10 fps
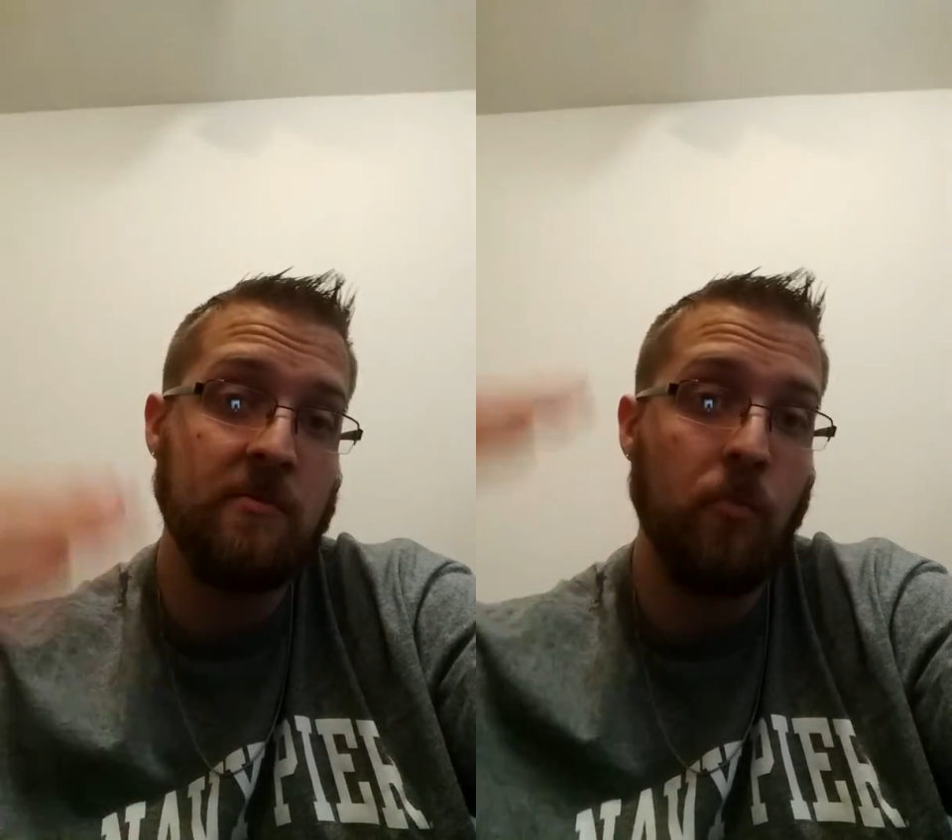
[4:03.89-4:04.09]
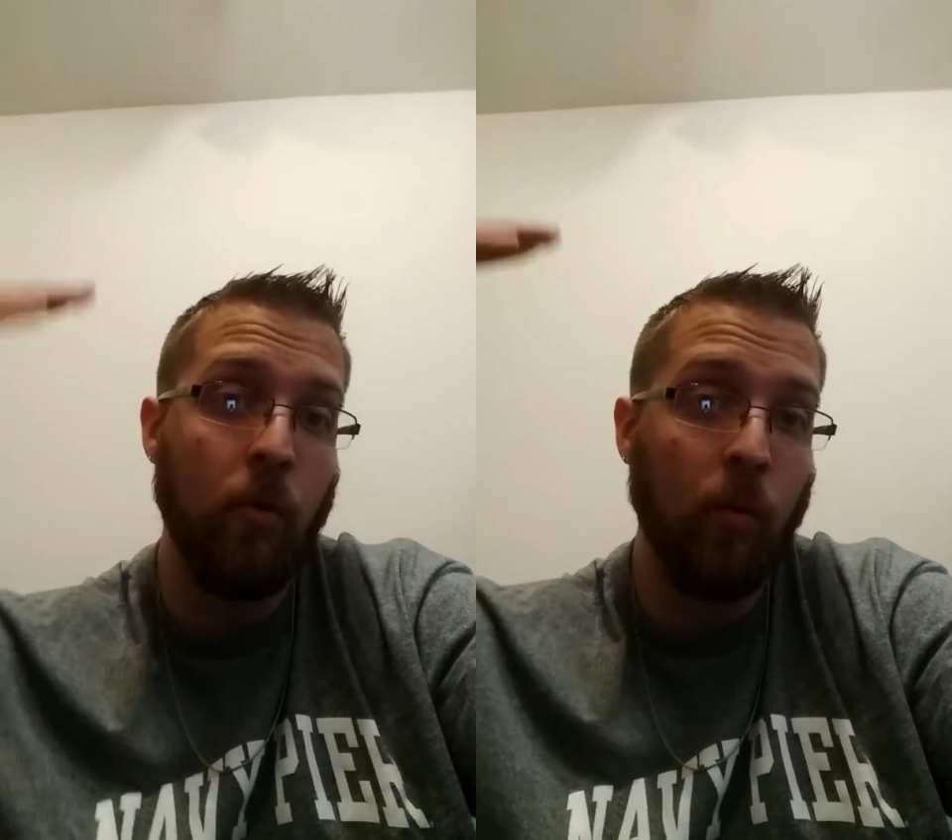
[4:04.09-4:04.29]

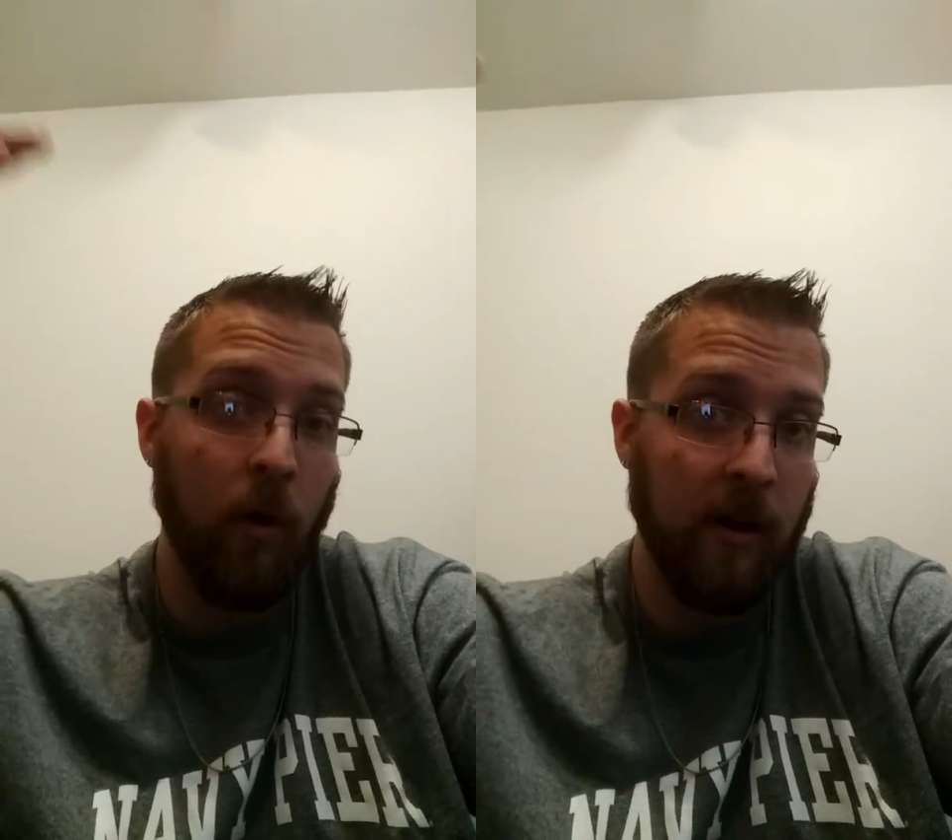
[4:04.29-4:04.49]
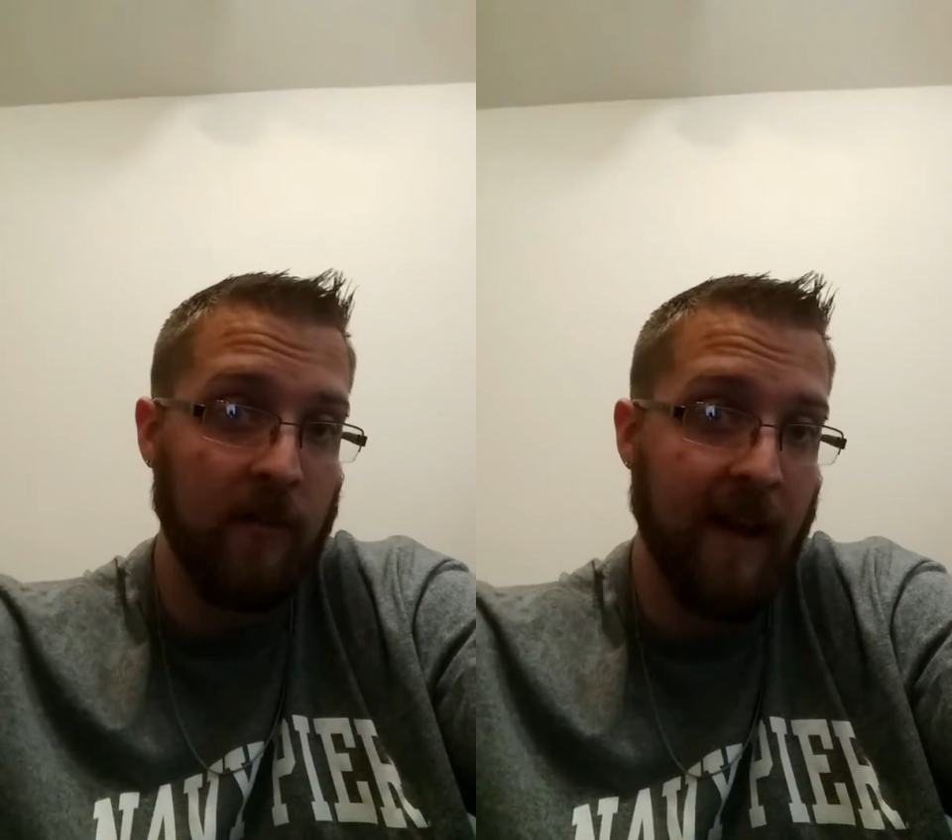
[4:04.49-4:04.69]
more
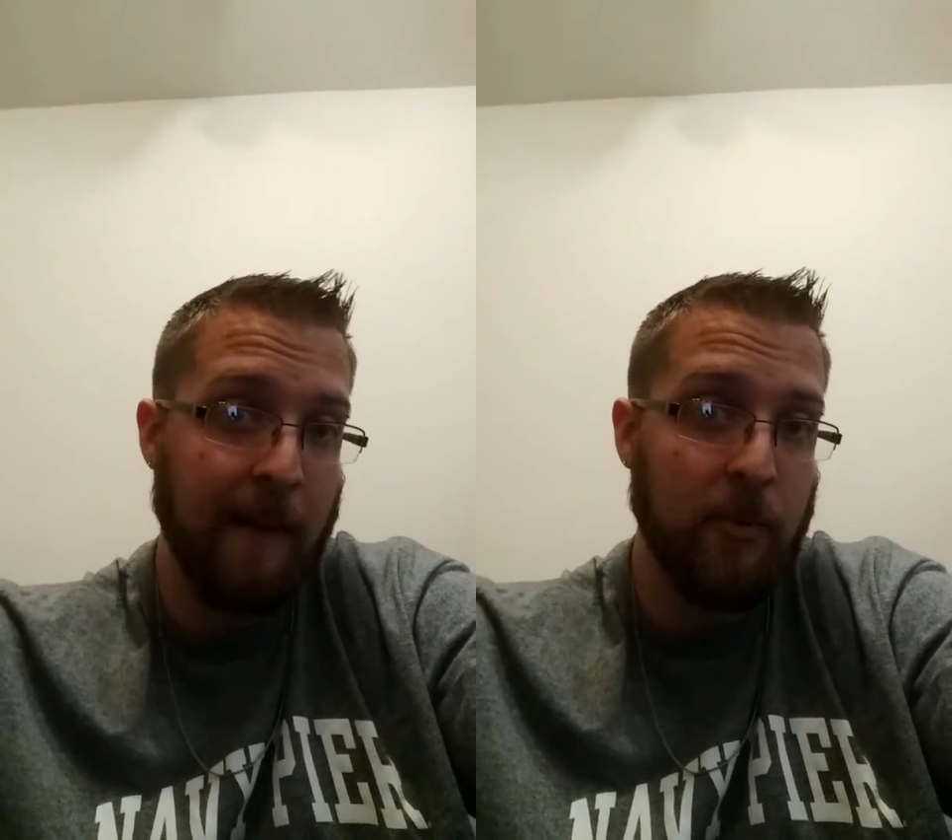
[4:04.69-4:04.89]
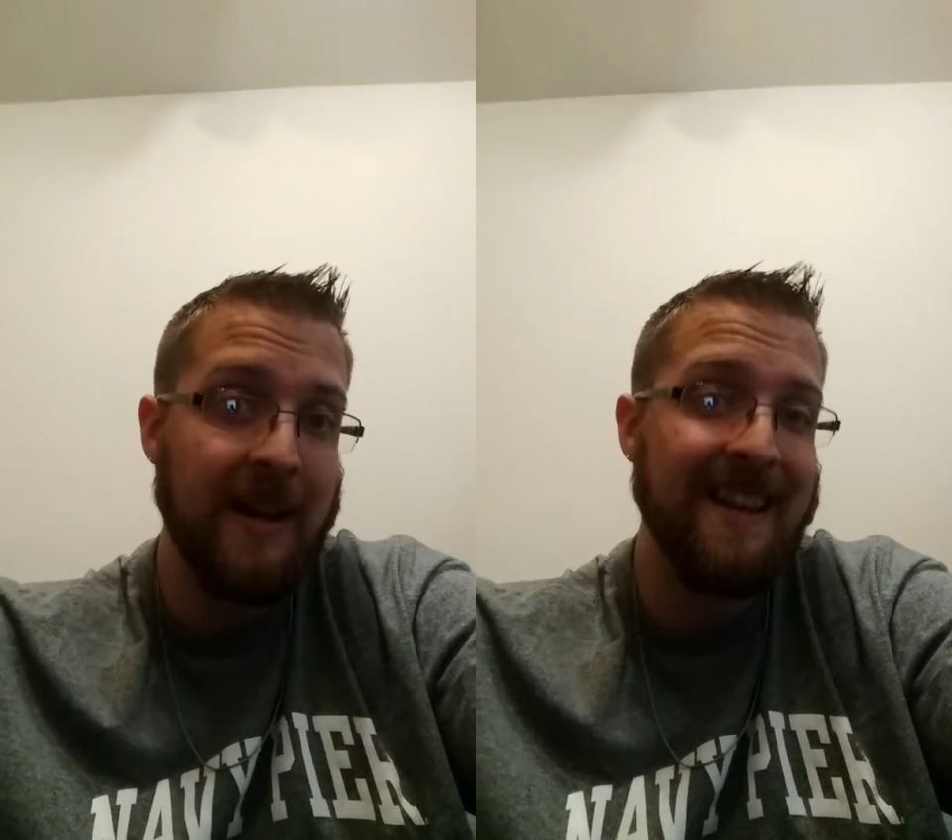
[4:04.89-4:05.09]
water
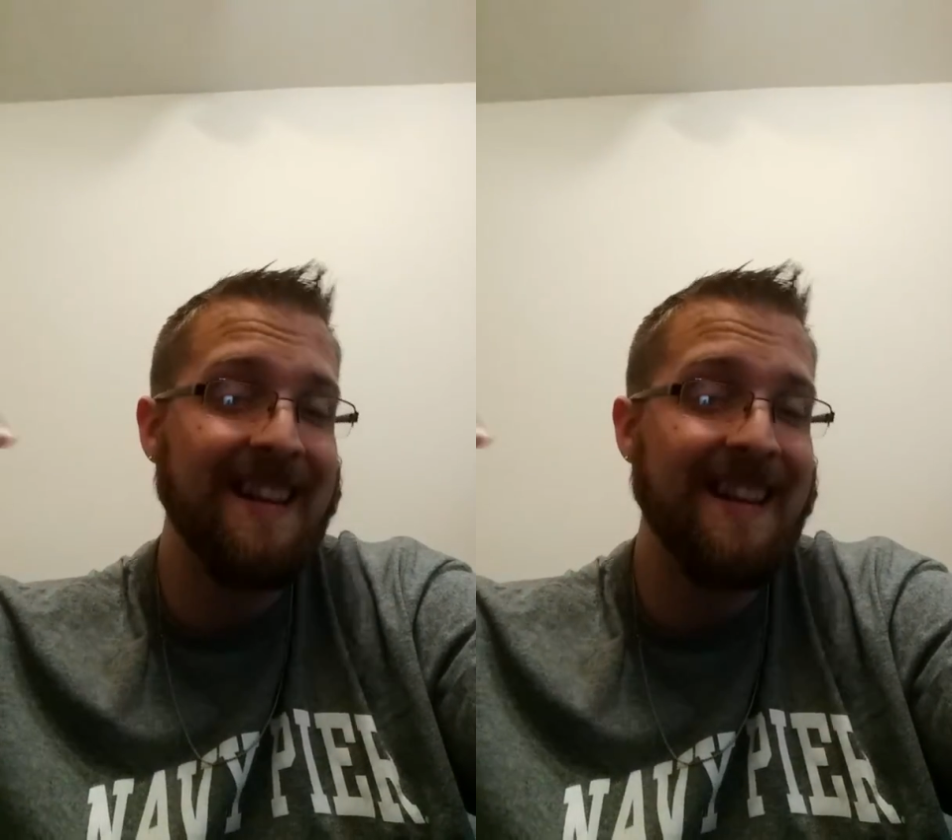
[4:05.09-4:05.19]
evaporated